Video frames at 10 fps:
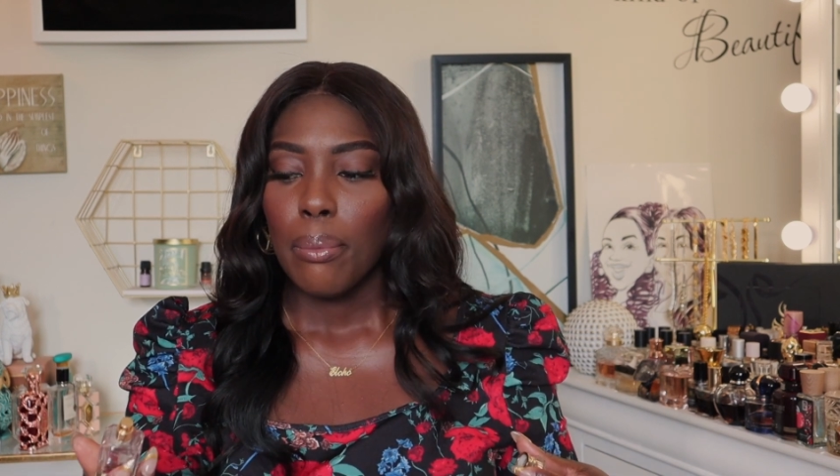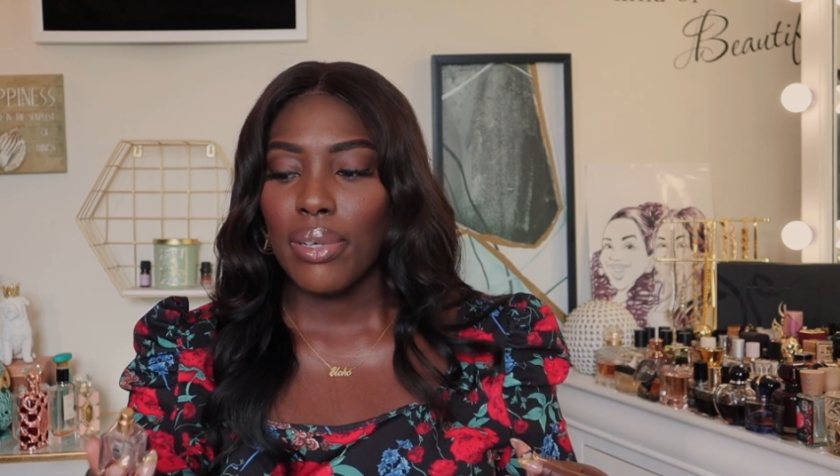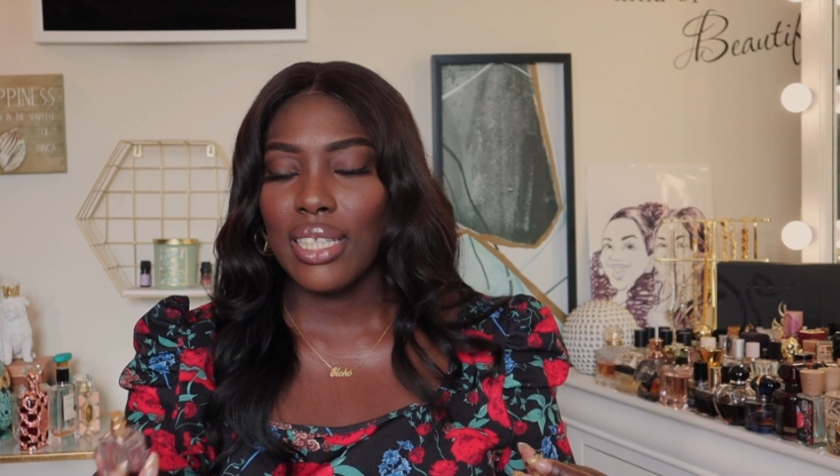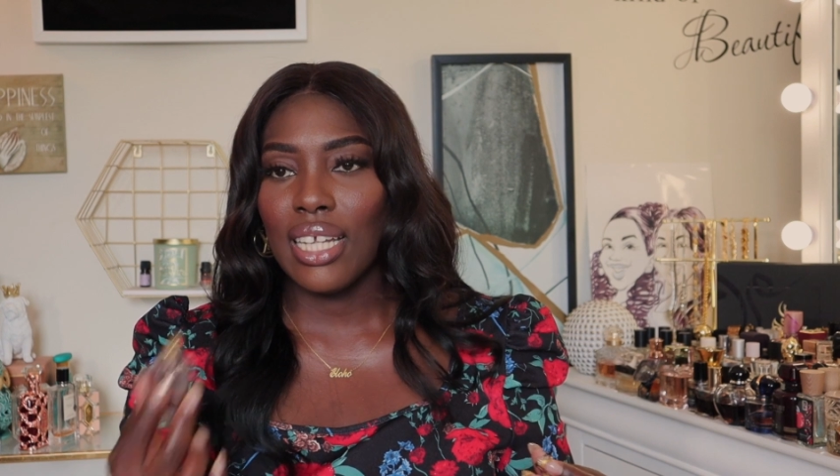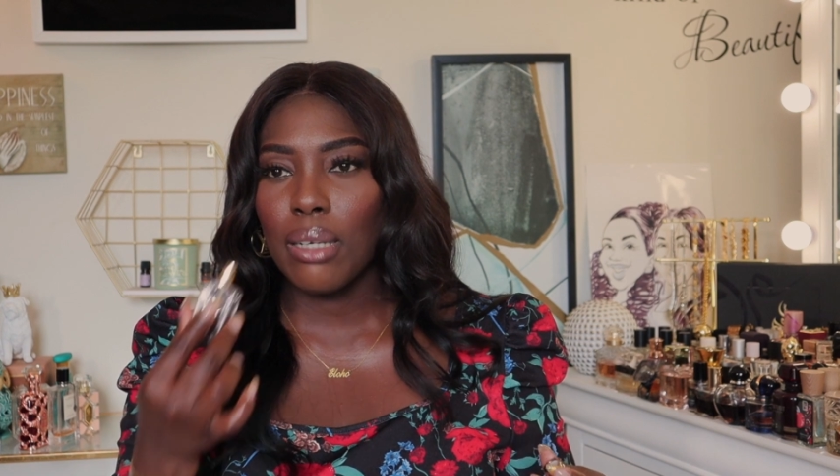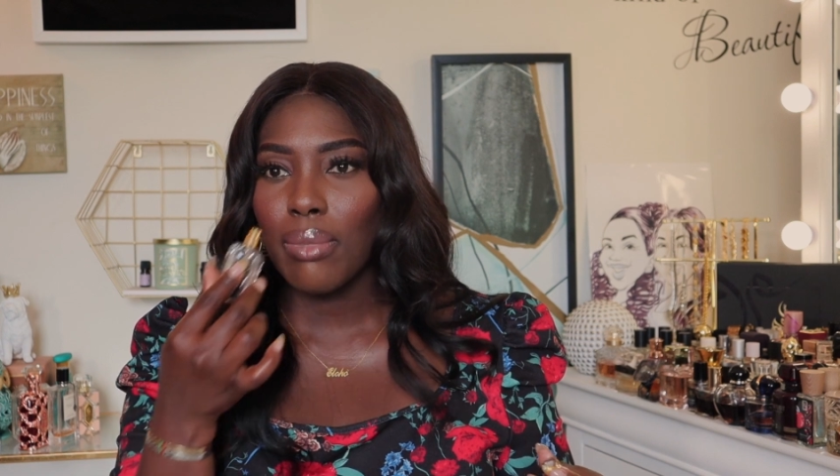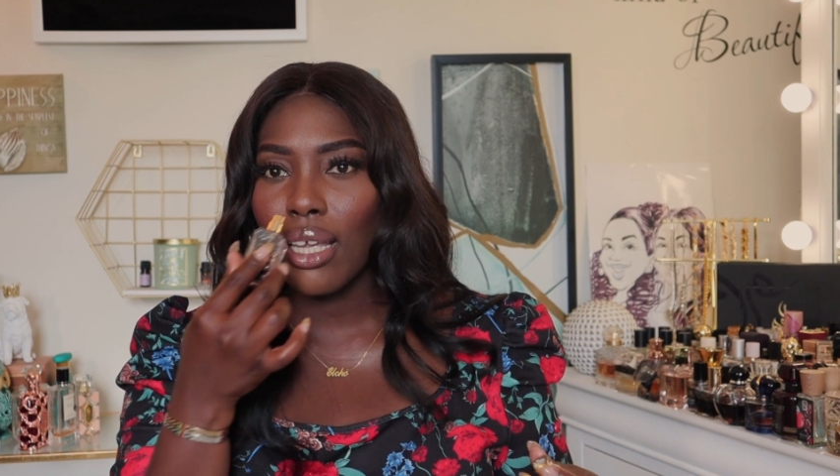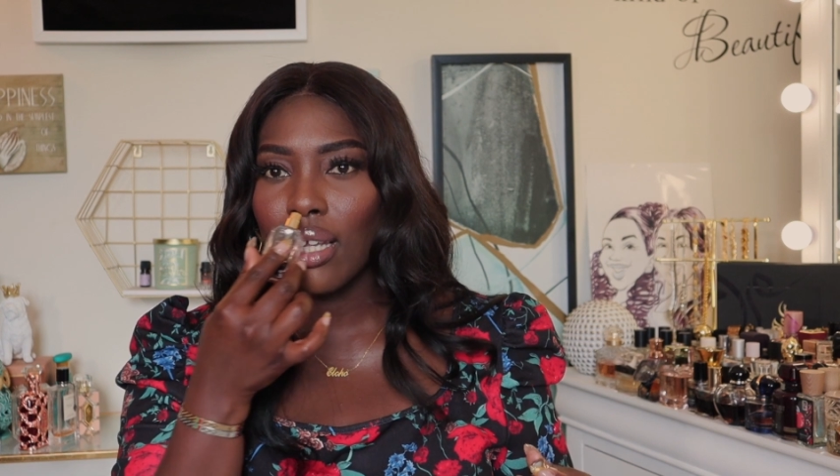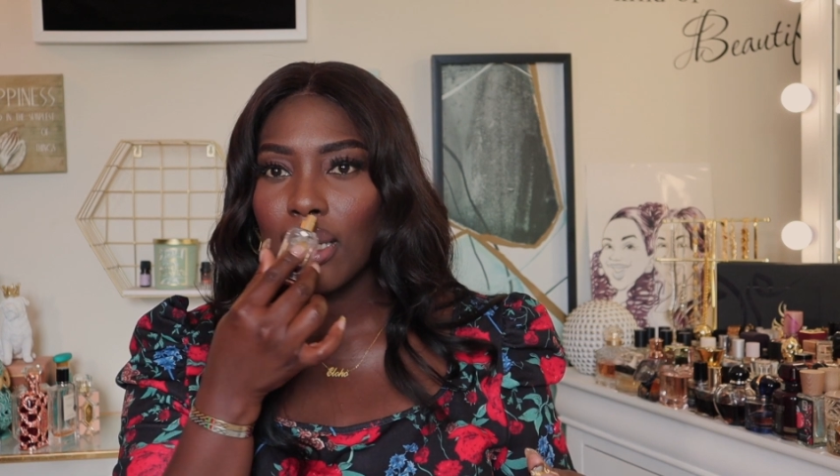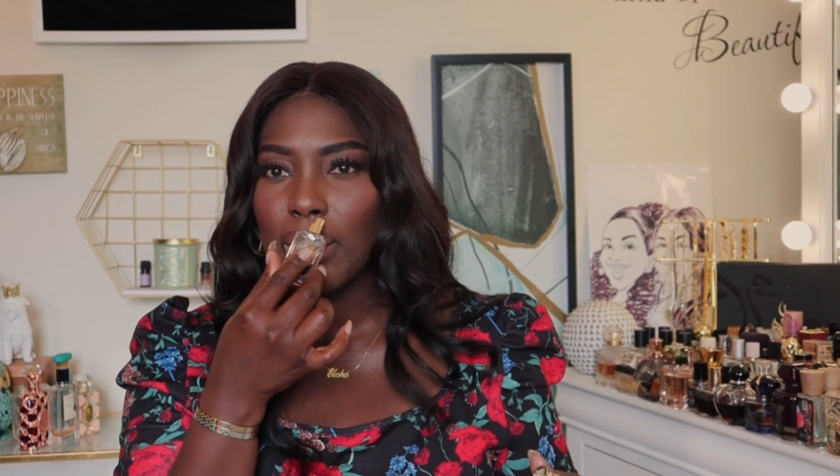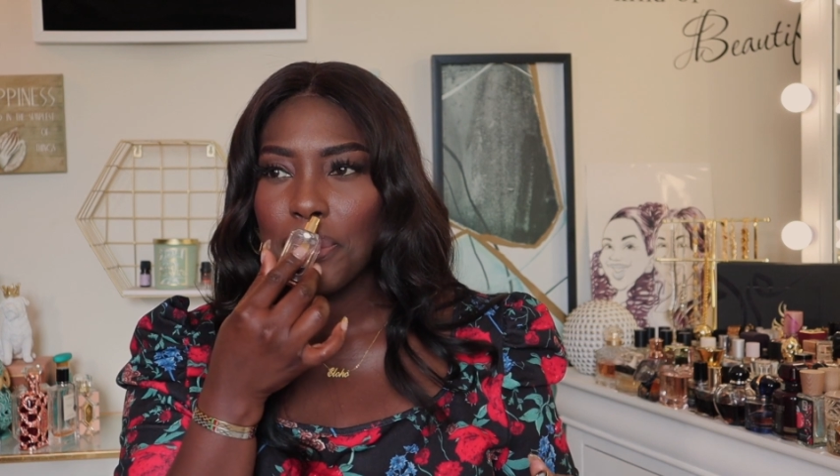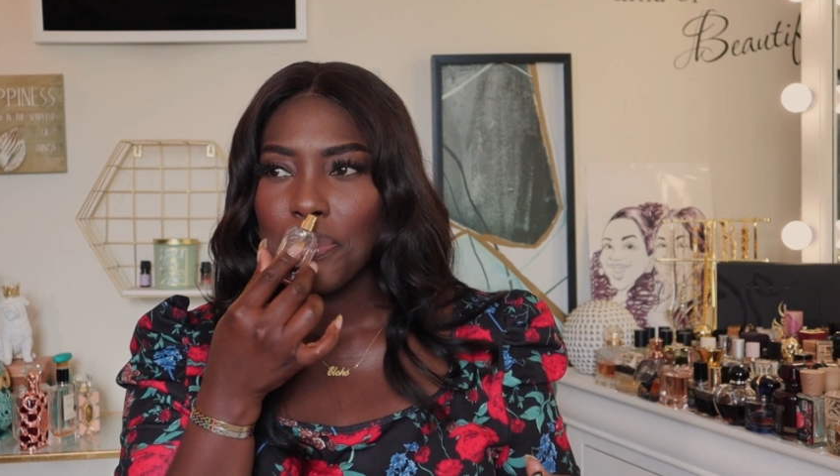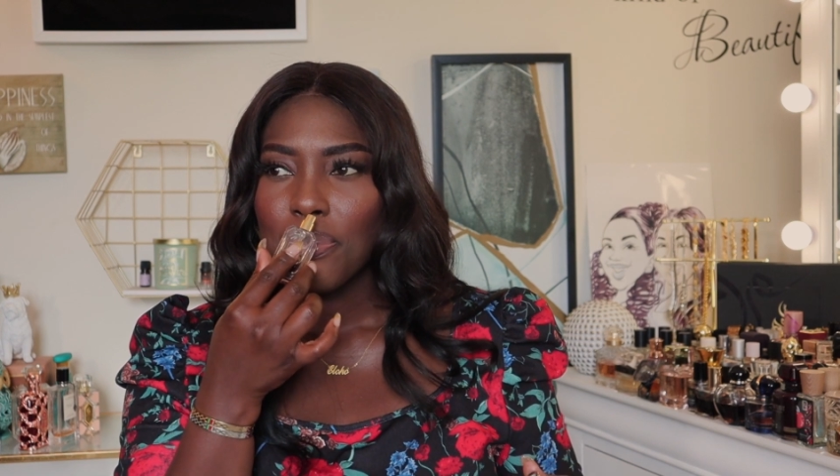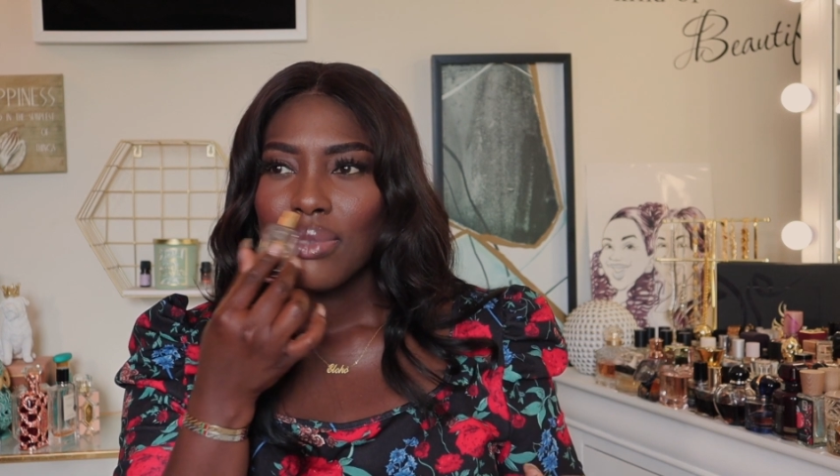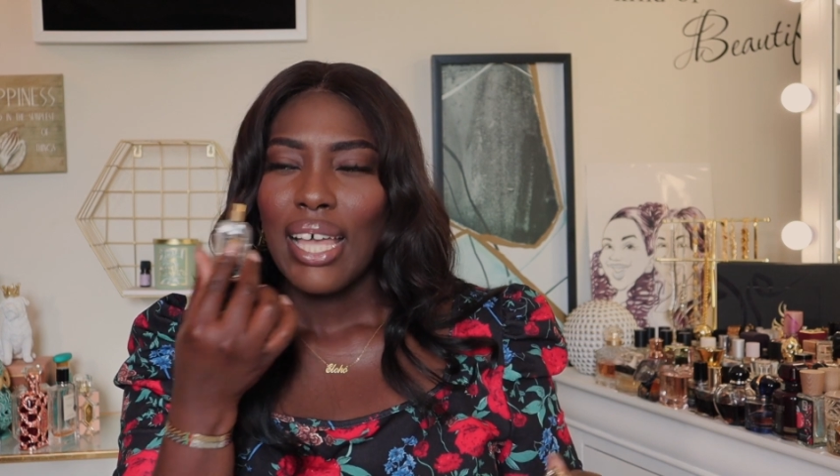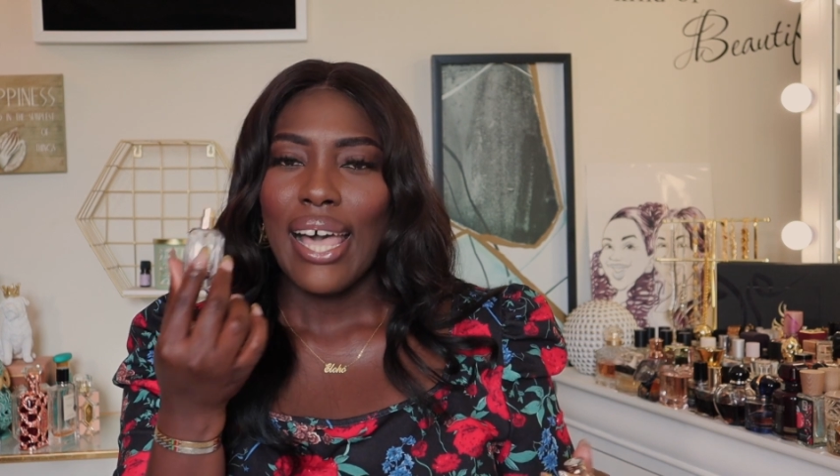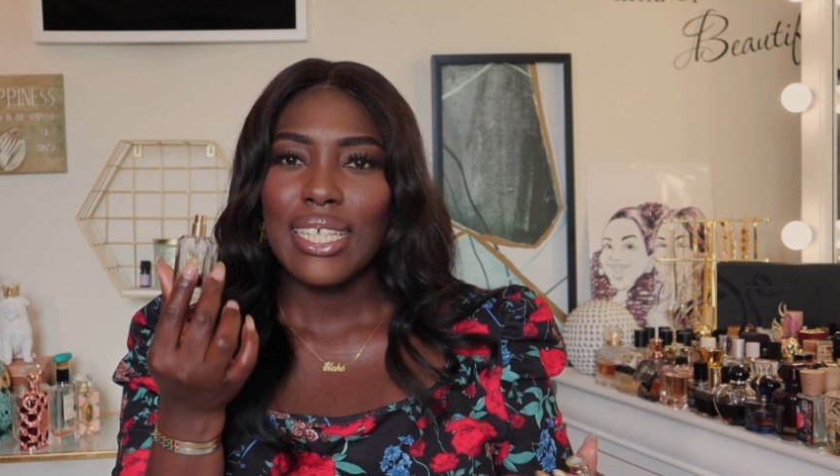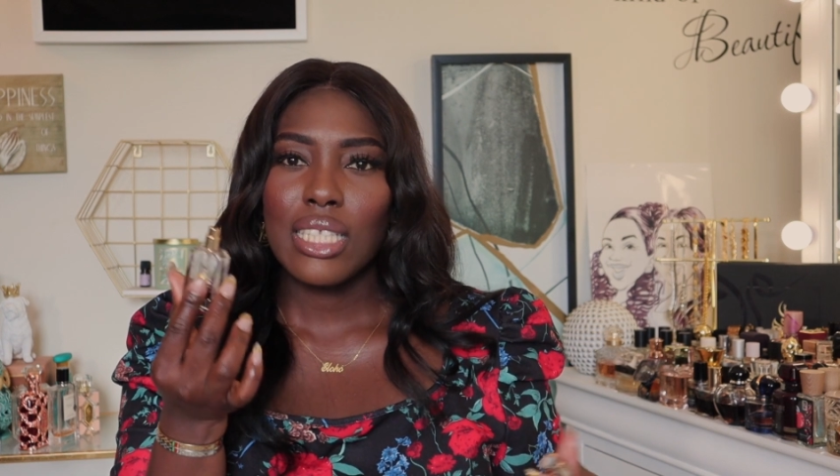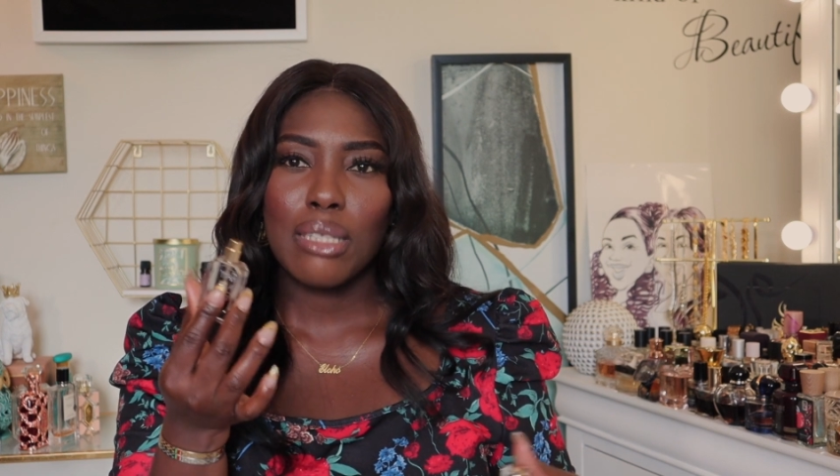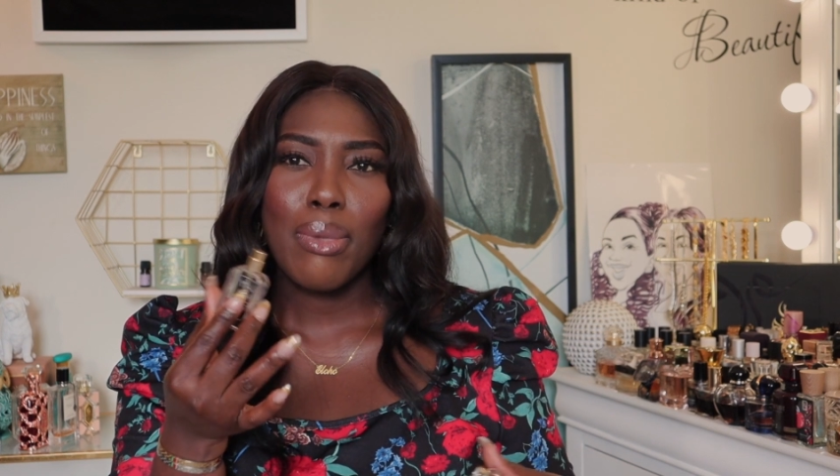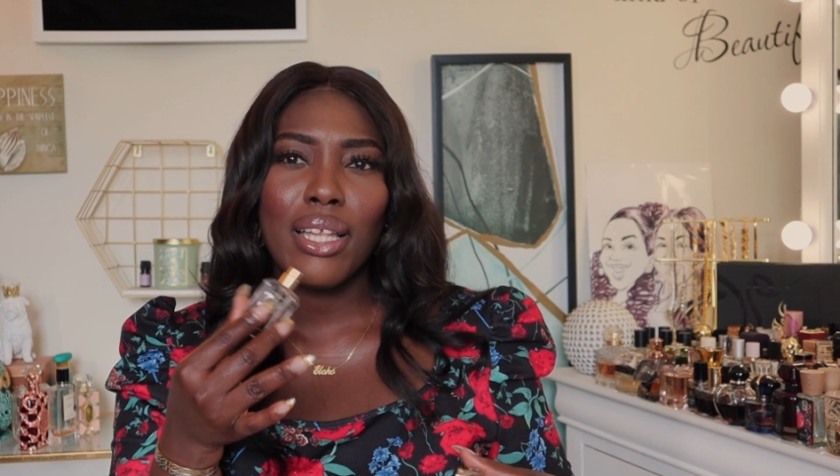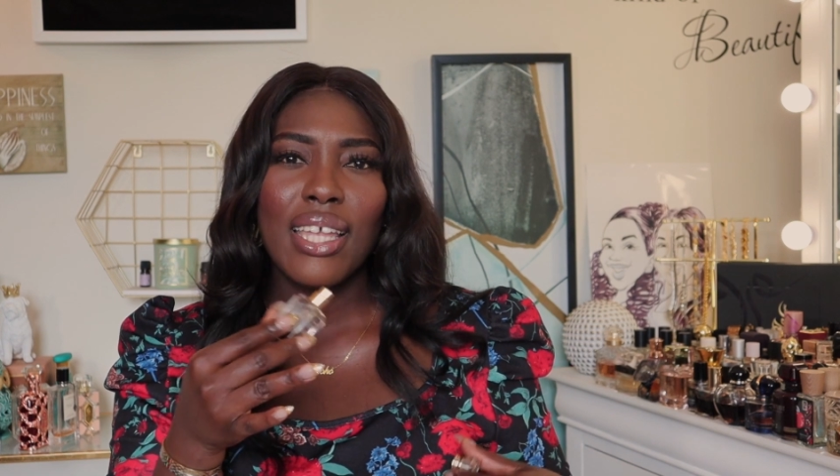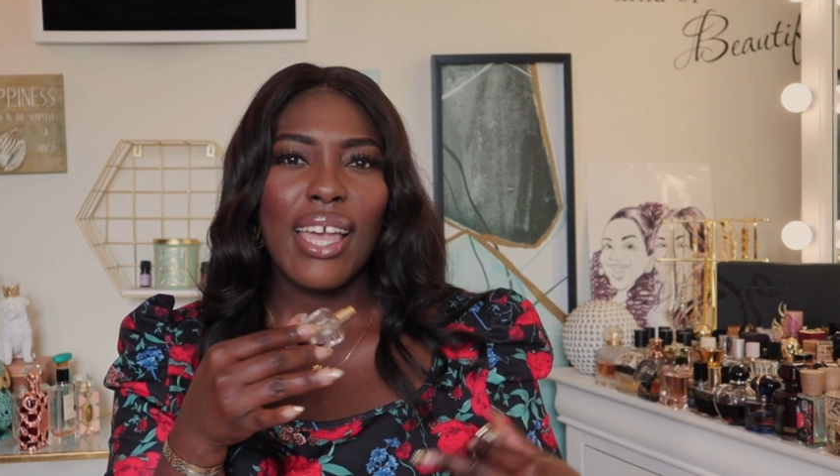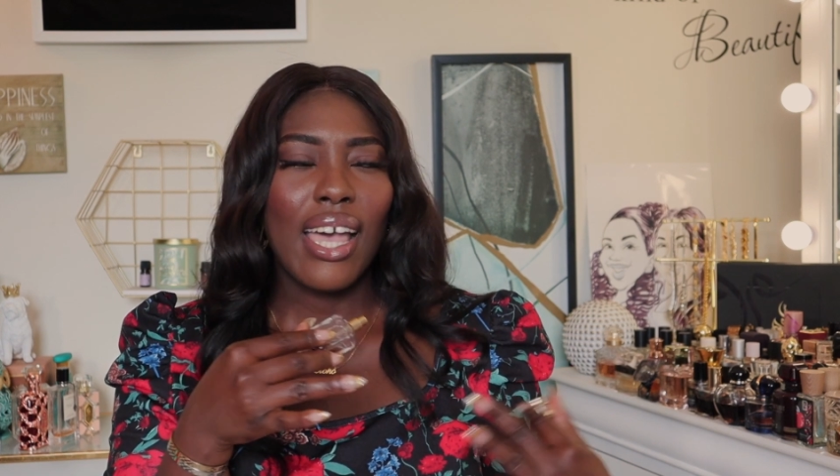But then I'm like, I smell it.